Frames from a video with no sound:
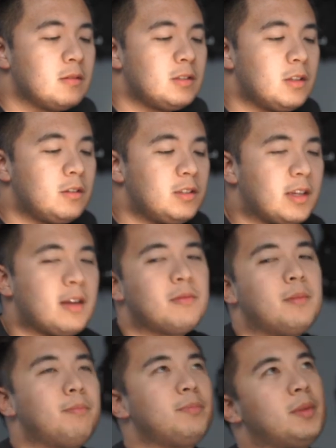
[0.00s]
So you got
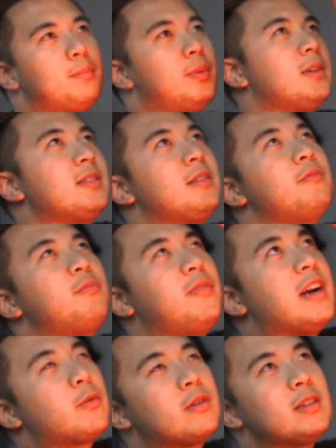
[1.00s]
the burst of
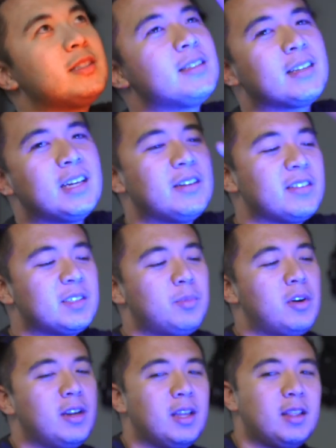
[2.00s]
fireworks just kind of
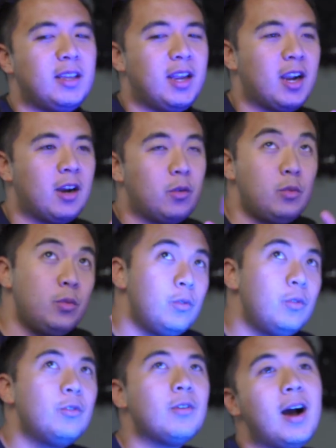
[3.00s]
exploding in the air.
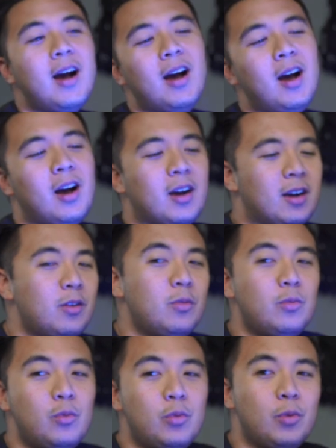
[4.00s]
Ooh, ah,
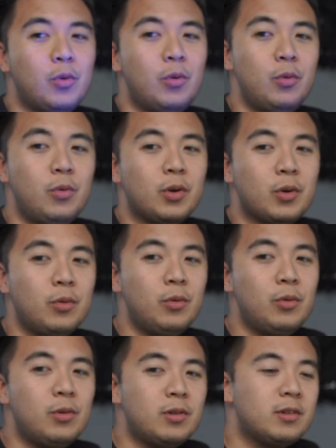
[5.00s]
oh, oh,
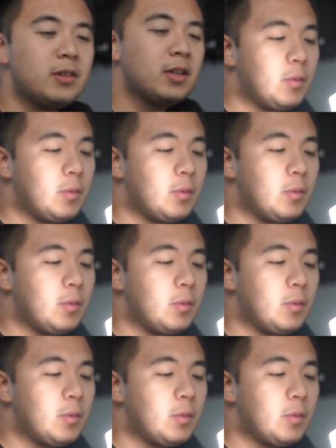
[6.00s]
cool.